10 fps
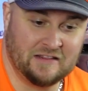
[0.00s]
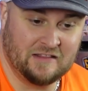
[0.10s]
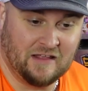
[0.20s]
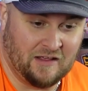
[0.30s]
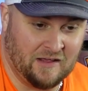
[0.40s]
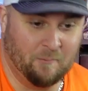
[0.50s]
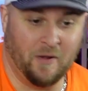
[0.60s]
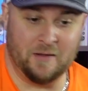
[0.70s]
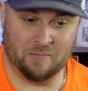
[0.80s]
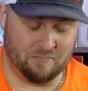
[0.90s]
that it
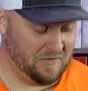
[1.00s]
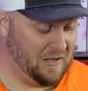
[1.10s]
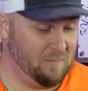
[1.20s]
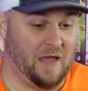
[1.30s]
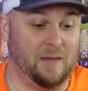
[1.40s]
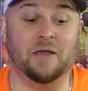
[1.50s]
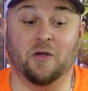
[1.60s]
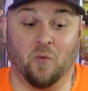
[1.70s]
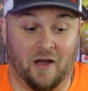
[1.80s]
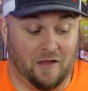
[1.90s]
may be
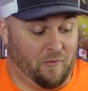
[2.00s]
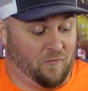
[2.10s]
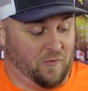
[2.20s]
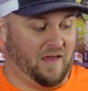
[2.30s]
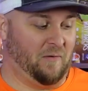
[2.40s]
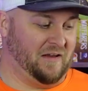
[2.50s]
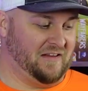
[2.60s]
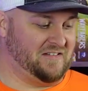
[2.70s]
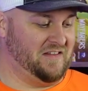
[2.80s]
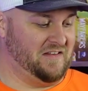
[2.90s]
a while before that one
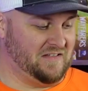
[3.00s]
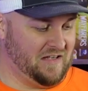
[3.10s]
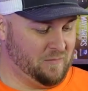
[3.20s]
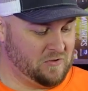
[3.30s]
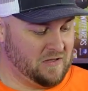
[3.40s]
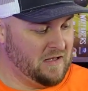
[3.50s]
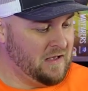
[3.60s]
gets to the table.